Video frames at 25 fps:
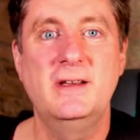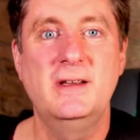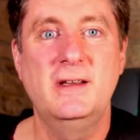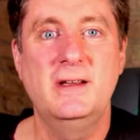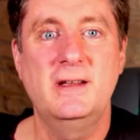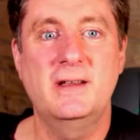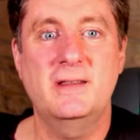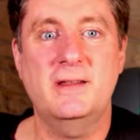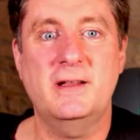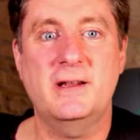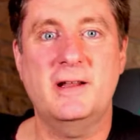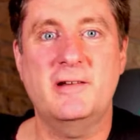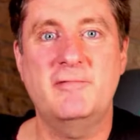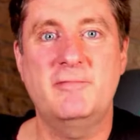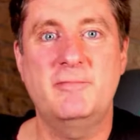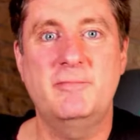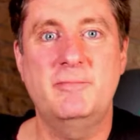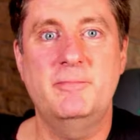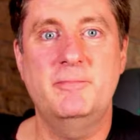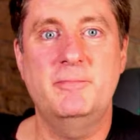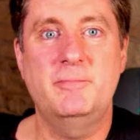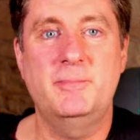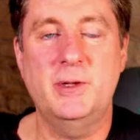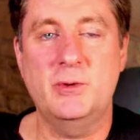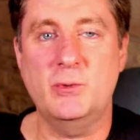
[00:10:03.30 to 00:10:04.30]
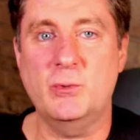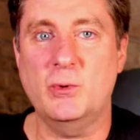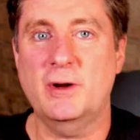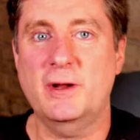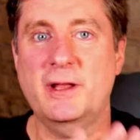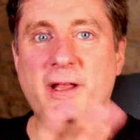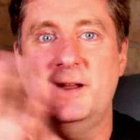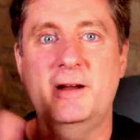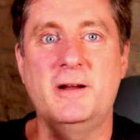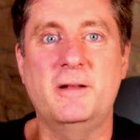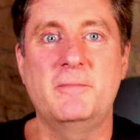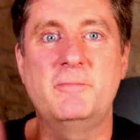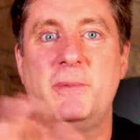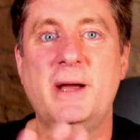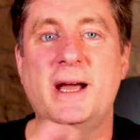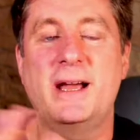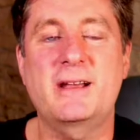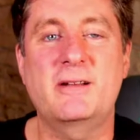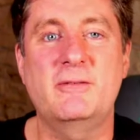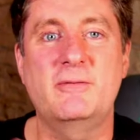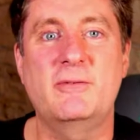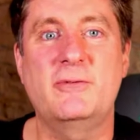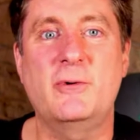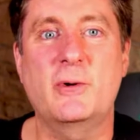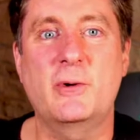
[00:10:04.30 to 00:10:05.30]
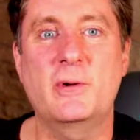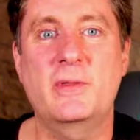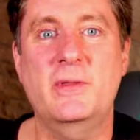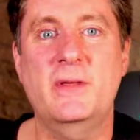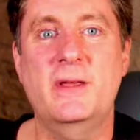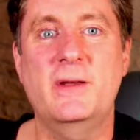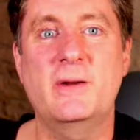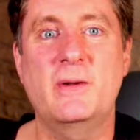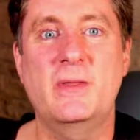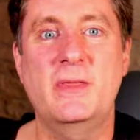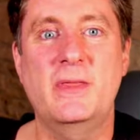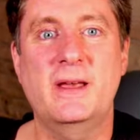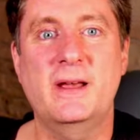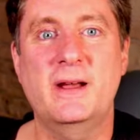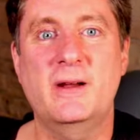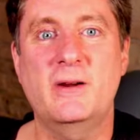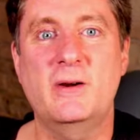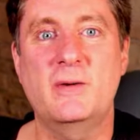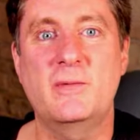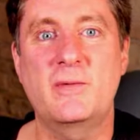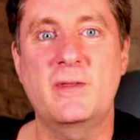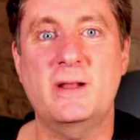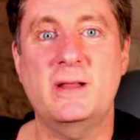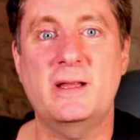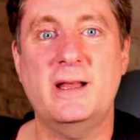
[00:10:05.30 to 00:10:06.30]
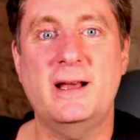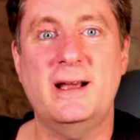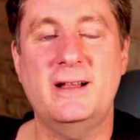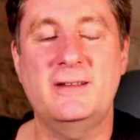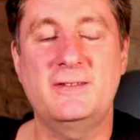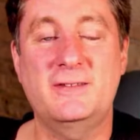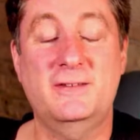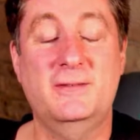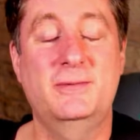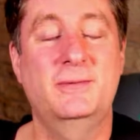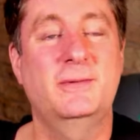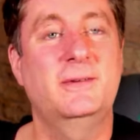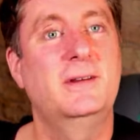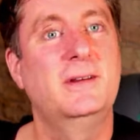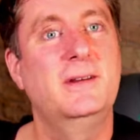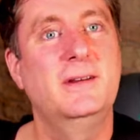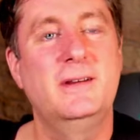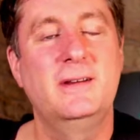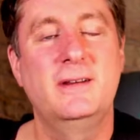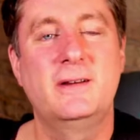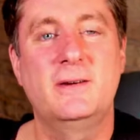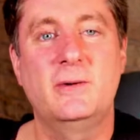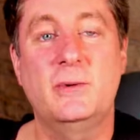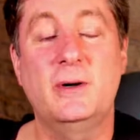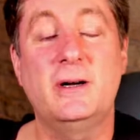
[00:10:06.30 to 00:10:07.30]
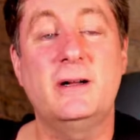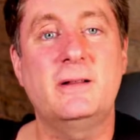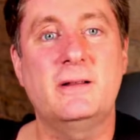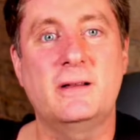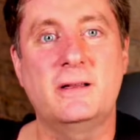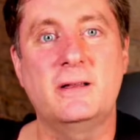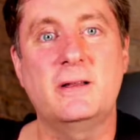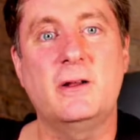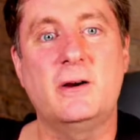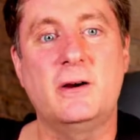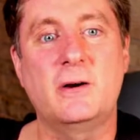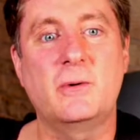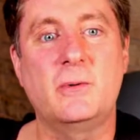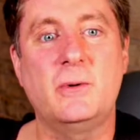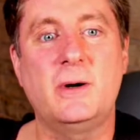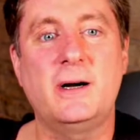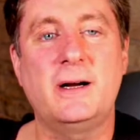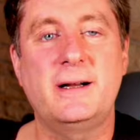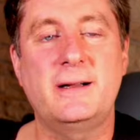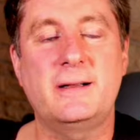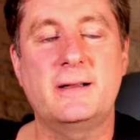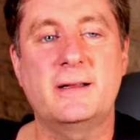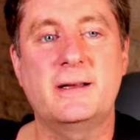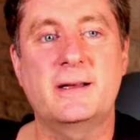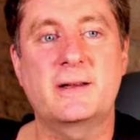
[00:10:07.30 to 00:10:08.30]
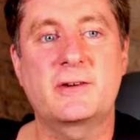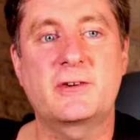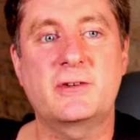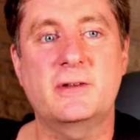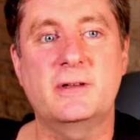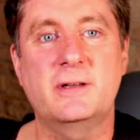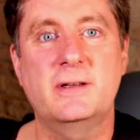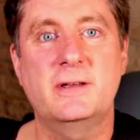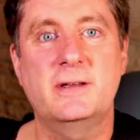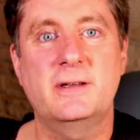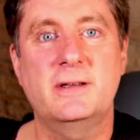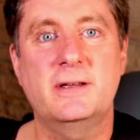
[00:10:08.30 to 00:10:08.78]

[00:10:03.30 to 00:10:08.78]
that I've been working on back and forth here and there over the last, well, a long while actually.